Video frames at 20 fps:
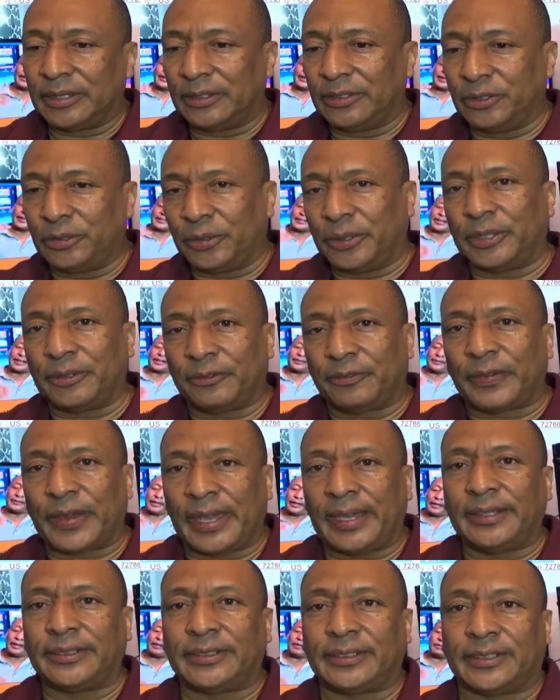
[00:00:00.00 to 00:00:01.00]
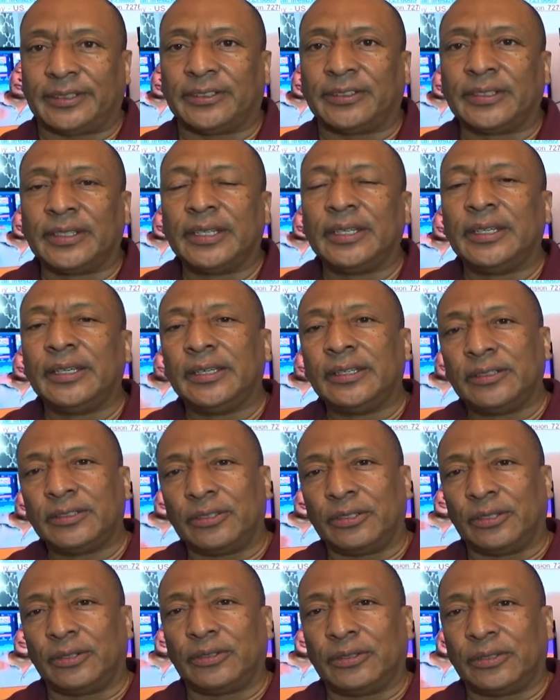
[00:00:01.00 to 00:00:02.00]
doing the phases
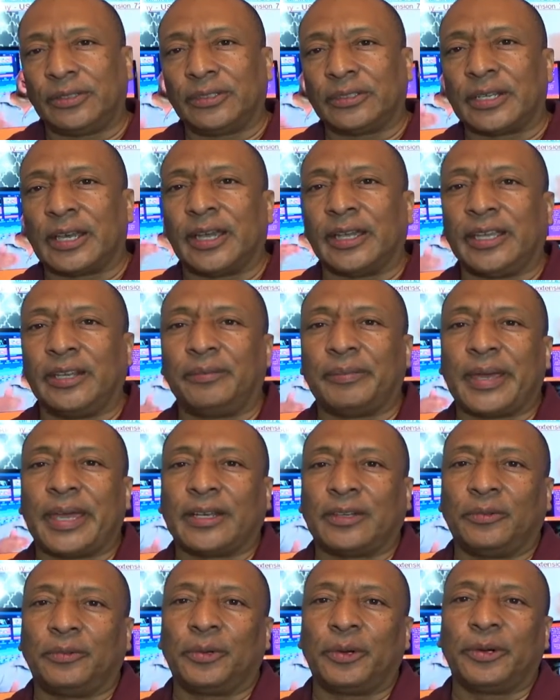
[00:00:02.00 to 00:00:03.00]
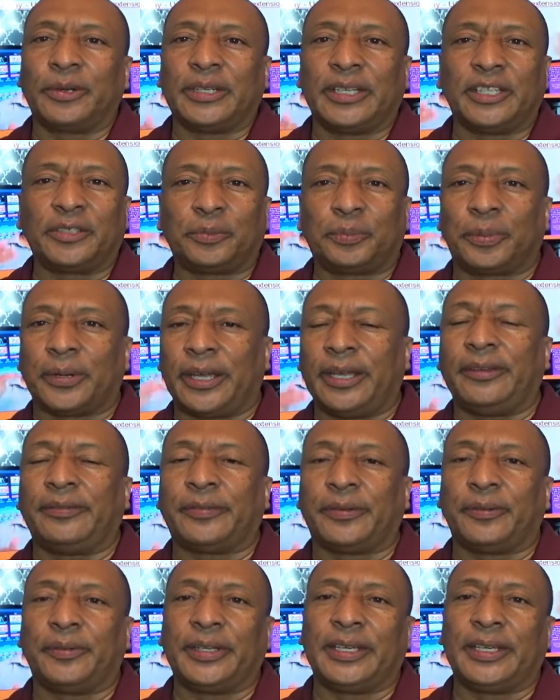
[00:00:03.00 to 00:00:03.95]
to, to start getting back to work. Let's pray before we